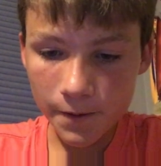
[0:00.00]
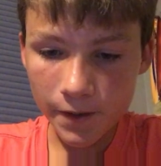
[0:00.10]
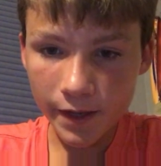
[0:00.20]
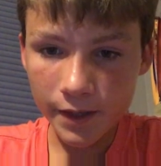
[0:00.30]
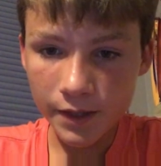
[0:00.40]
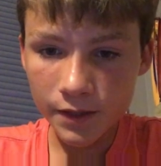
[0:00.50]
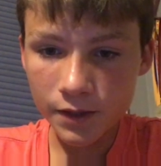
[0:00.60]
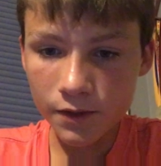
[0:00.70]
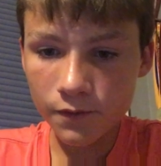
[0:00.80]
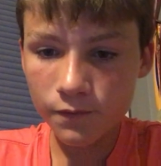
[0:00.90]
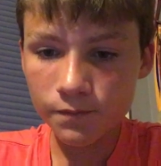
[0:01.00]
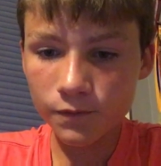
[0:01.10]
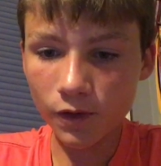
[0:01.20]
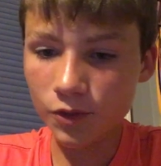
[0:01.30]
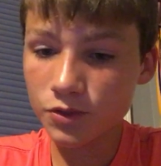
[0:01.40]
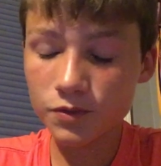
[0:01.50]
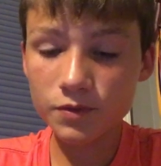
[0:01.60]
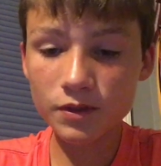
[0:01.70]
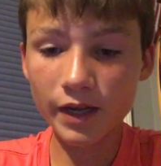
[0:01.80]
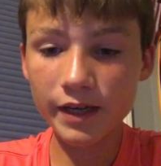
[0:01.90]
Okay. False
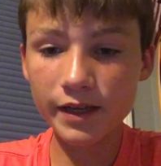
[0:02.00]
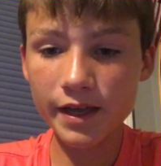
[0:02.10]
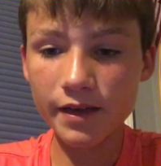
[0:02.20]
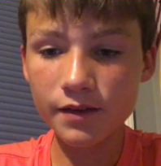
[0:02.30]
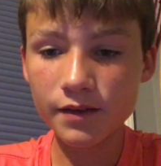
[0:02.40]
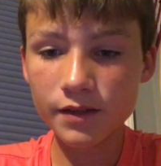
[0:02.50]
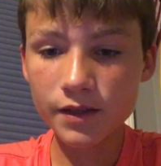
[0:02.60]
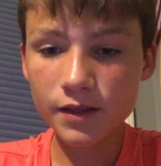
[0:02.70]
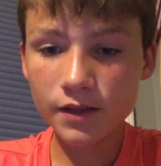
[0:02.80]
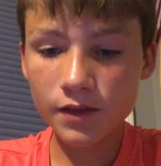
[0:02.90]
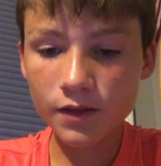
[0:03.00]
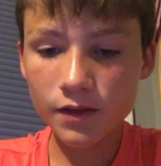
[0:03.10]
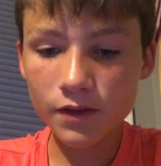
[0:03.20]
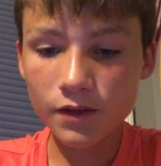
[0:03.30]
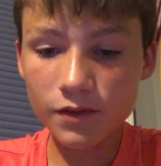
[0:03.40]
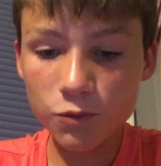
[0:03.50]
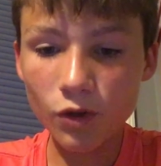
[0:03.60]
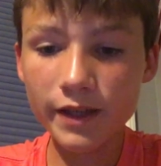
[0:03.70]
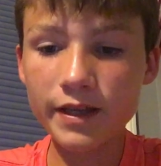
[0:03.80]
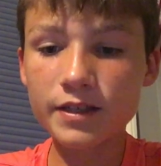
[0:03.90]
9 again.
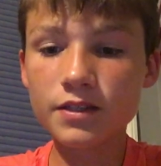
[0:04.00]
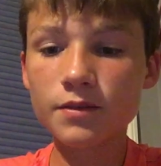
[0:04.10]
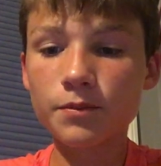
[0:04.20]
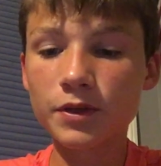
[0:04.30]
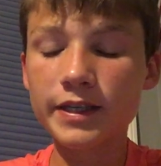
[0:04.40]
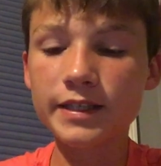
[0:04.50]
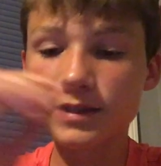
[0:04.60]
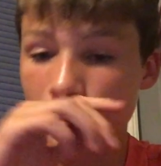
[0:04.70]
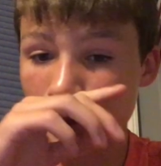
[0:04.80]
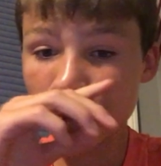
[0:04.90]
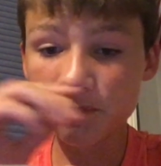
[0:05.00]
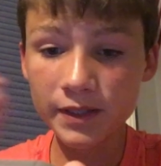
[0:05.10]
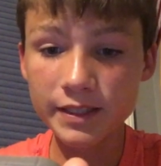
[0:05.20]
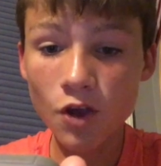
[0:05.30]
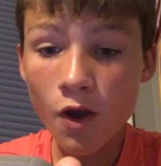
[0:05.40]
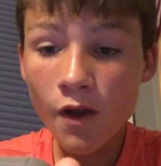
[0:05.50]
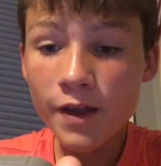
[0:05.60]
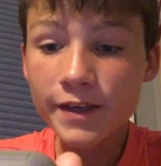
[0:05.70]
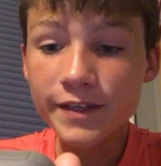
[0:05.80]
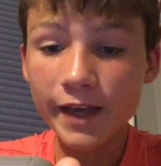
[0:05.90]
Look at this. Please. Please.
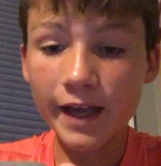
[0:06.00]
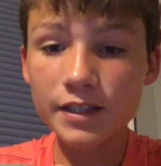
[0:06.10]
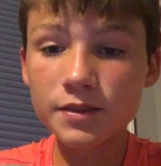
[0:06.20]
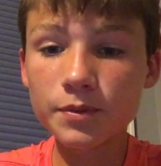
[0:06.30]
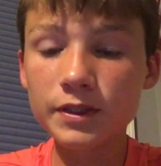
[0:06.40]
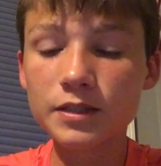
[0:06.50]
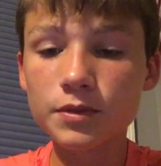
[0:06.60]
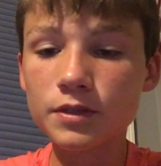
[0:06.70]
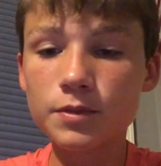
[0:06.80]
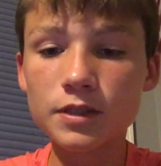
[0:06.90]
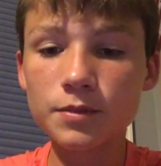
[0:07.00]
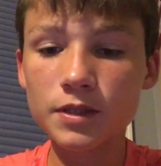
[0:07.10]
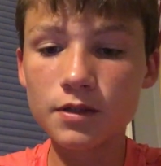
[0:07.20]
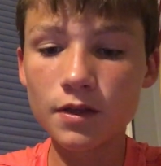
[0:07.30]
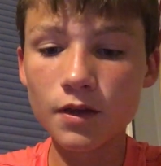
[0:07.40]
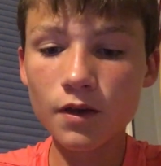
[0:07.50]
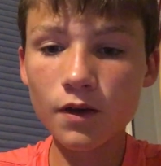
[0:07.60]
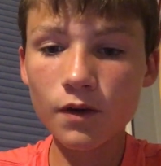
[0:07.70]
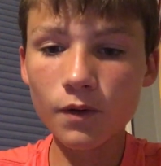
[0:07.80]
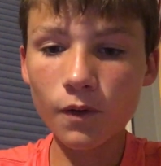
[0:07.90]
Yes. Please, please, please, please.
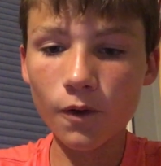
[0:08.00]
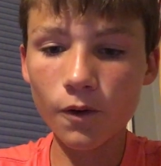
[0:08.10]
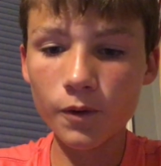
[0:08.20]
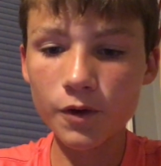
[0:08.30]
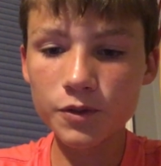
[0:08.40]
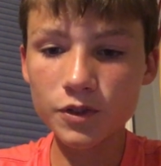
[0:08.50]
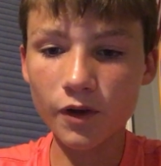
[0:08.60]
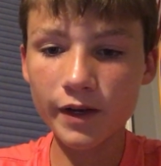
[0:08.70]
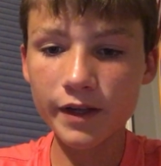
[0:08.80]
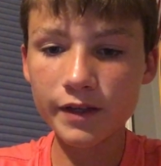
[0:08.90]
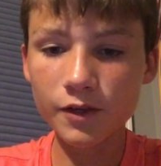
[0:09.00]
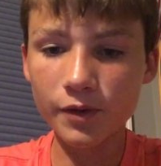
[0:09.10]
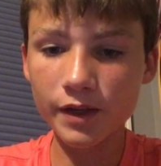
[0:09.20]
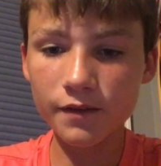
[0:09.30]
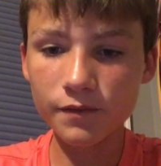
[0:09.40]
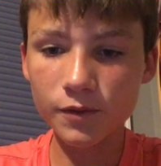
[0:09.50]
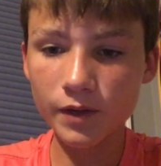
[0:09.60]
Oh, Kusane. He'll get.